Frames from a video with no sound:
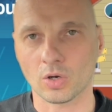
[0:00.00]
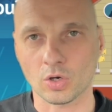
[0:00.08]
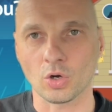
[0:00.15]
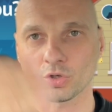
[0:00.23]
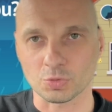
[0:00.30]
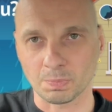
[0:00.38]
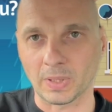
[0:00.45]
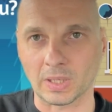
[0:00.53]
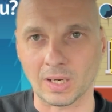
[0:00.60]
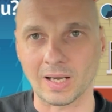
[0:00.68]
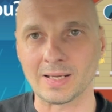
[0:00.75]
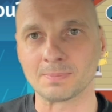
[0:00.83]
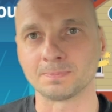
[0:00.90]
cost per
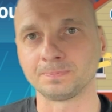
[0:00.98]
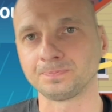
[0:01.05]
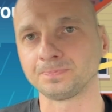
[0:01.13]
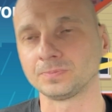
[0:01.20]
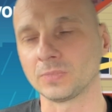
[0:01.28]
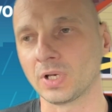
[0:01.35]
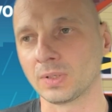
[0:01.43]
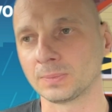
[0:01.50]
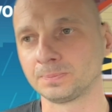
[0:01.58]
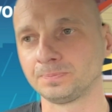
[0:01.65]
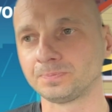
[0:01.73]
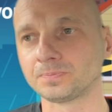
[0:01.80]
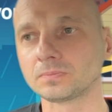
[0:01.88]
claim. You know,
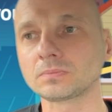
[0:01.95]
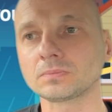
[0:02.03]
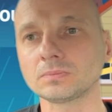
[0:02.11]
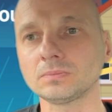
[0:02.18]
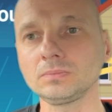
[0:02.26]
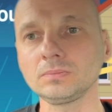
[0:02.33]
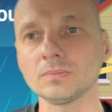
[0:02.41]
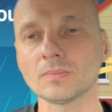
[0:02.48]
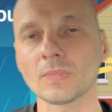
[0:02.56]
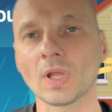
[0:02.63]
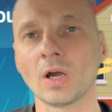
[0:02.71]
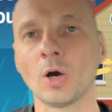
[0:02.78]
I